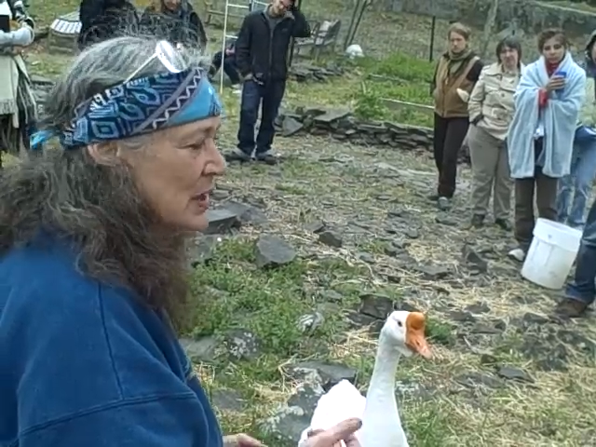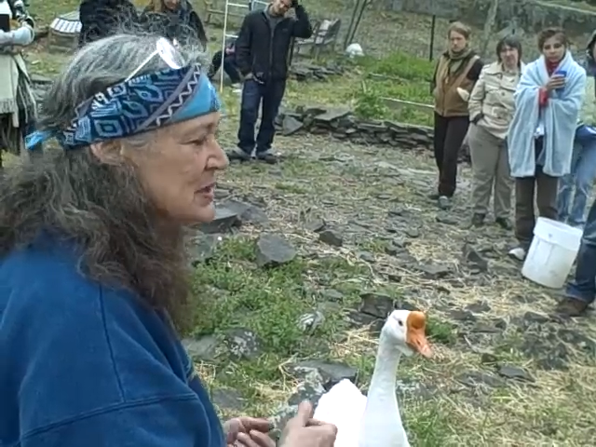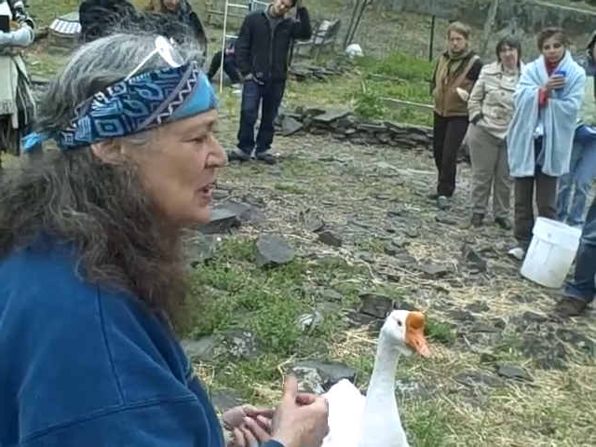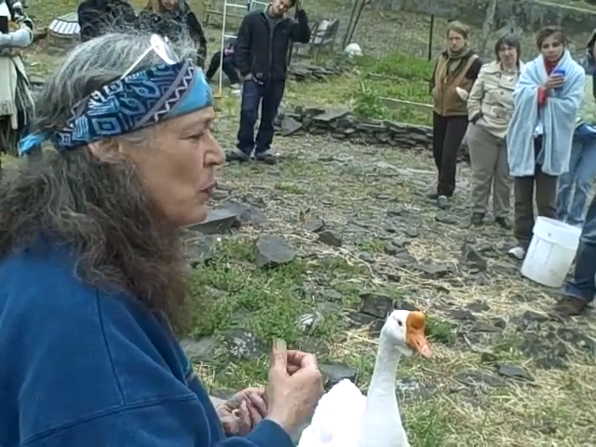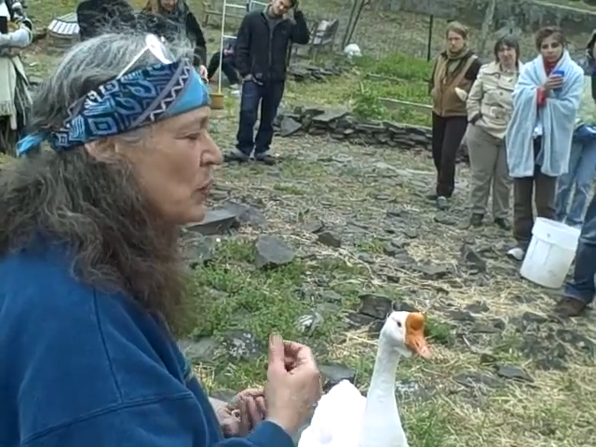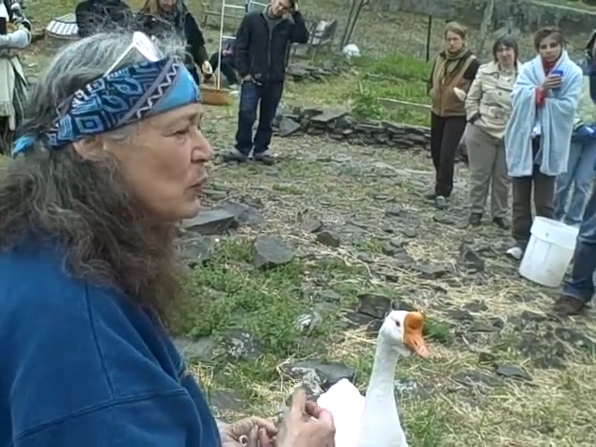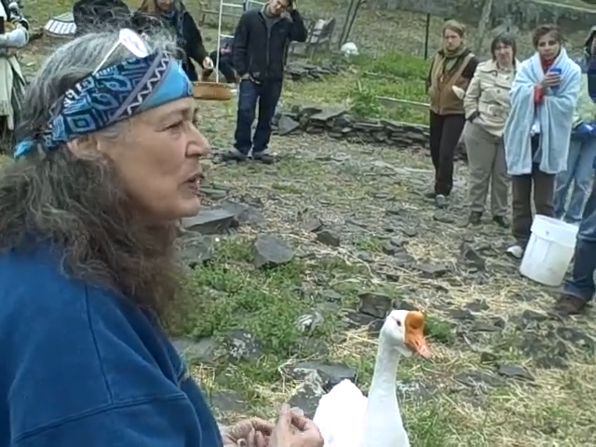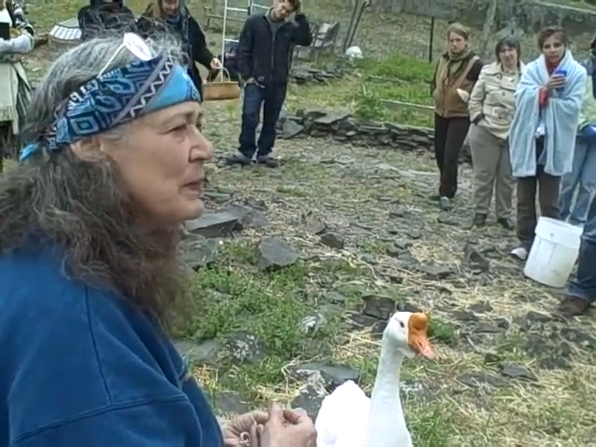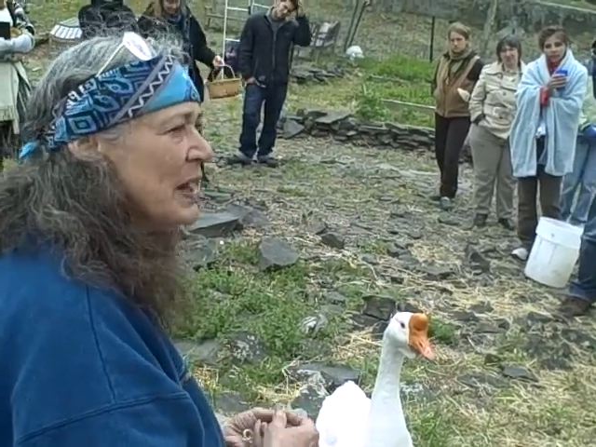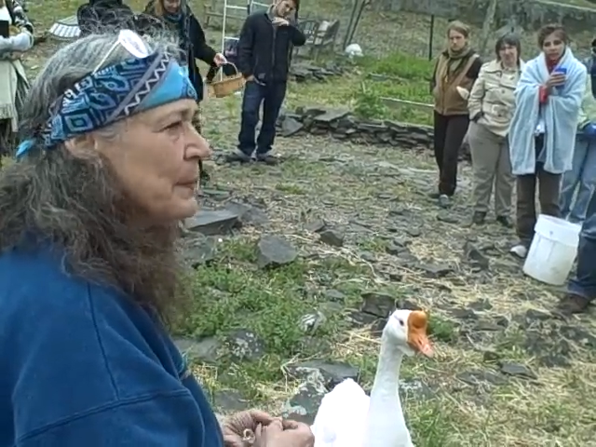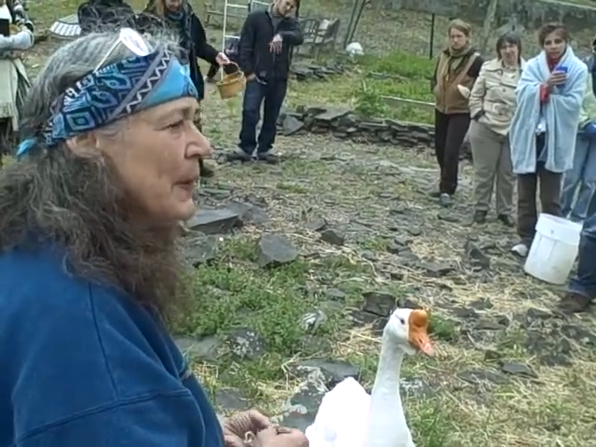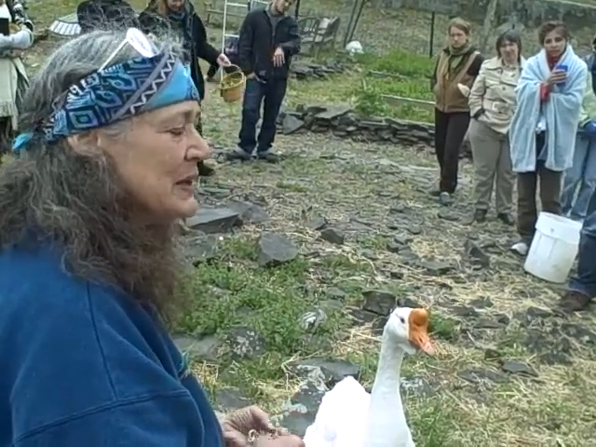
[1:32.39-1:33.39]
So when we
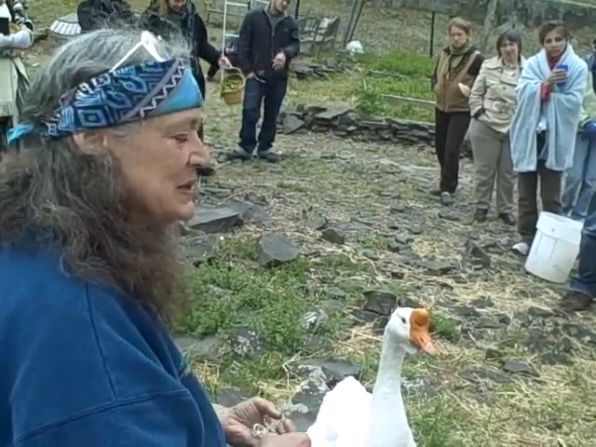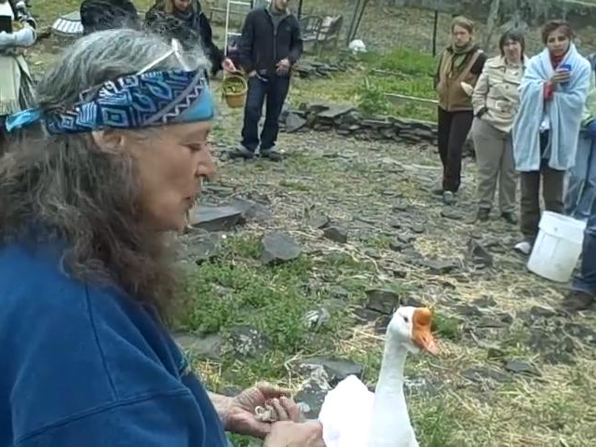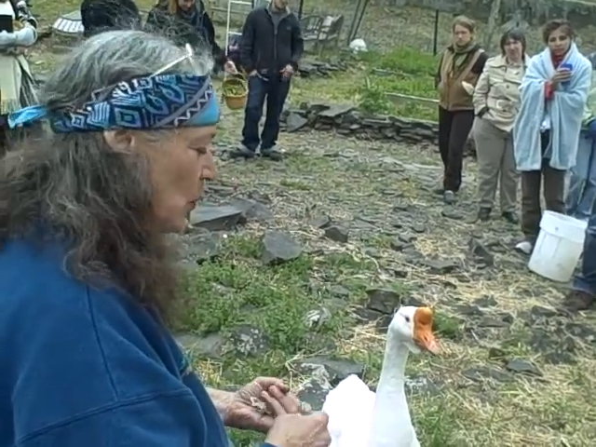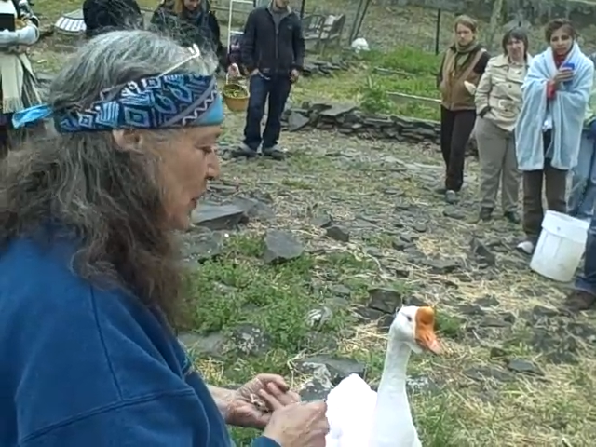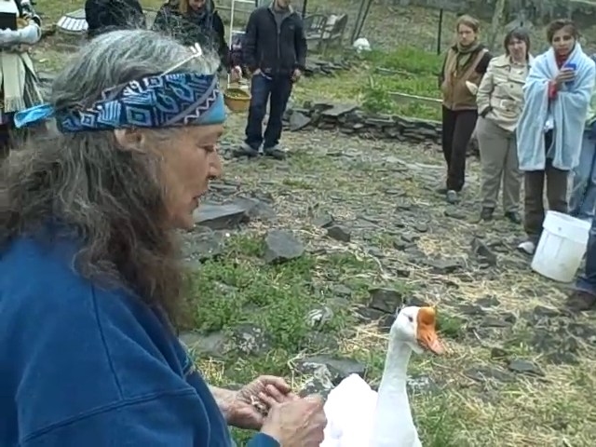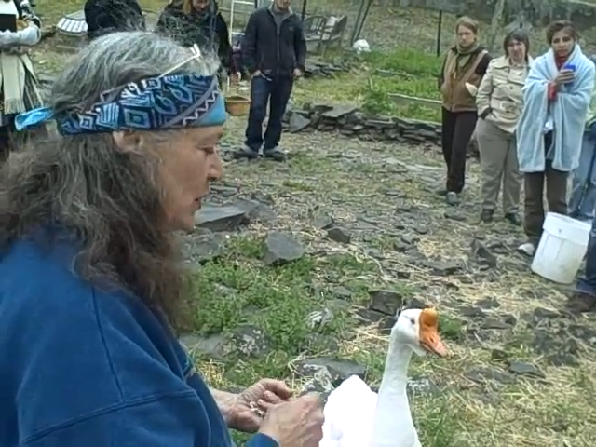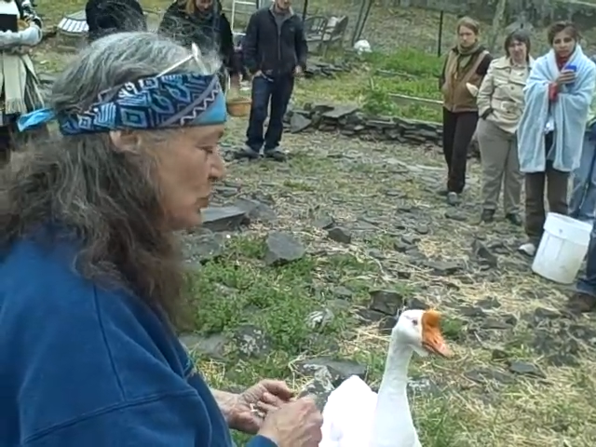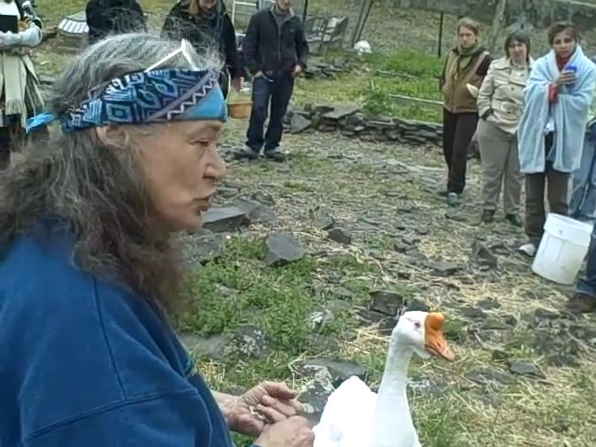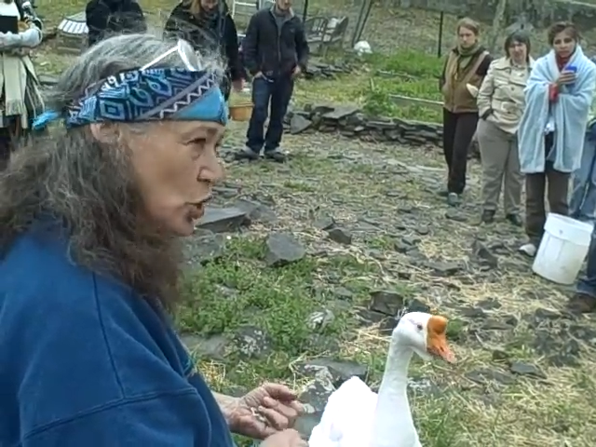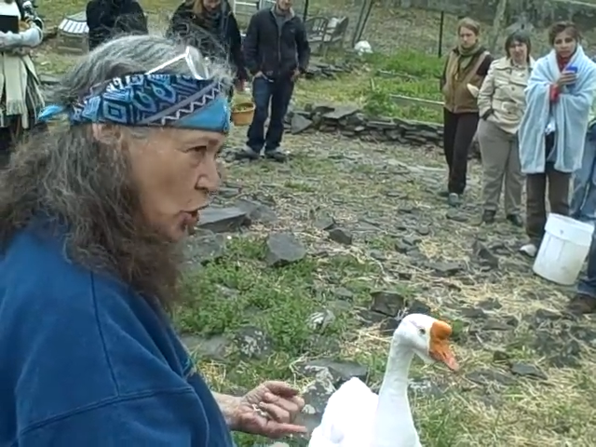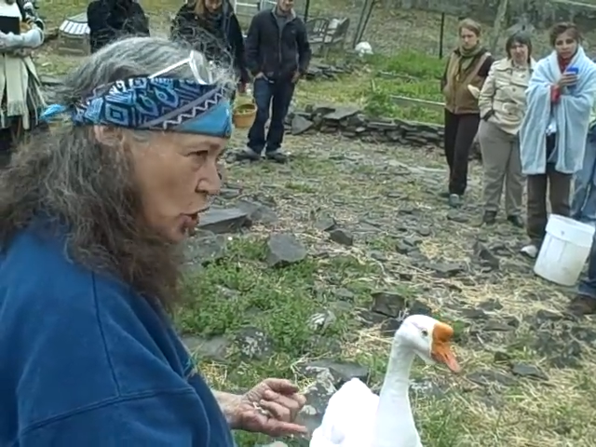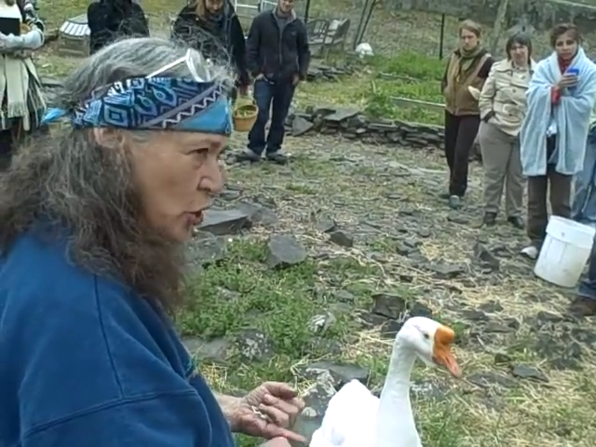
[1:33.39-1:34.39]
make pesto, we use
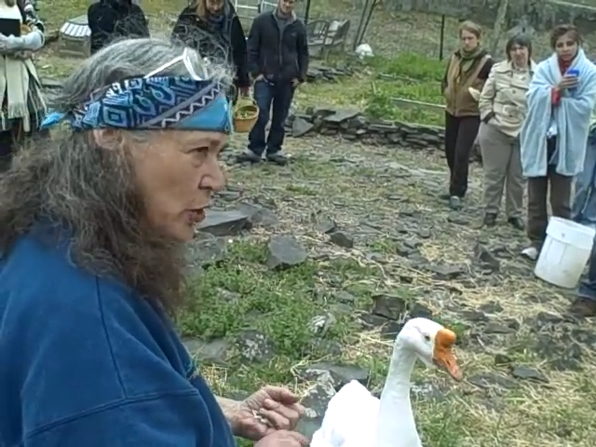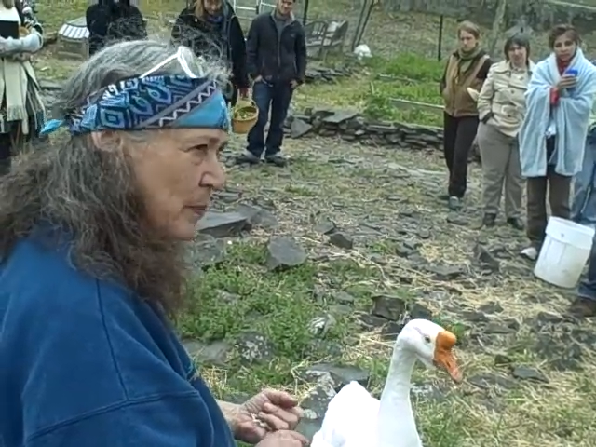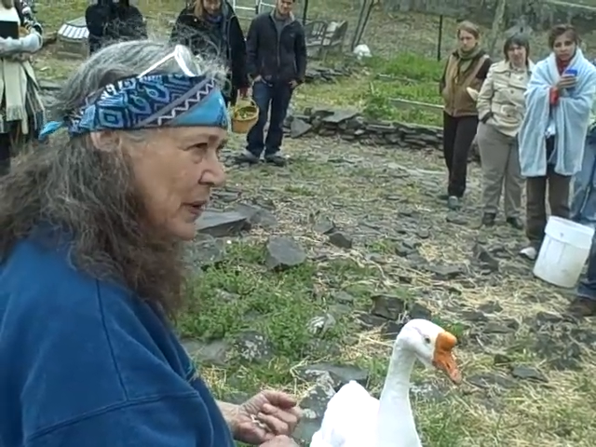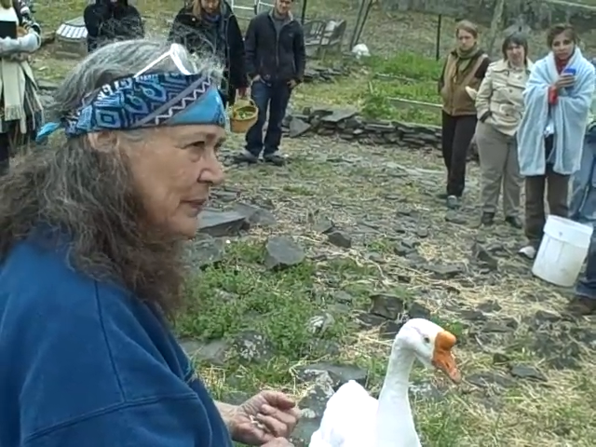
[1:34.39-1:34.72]
herb,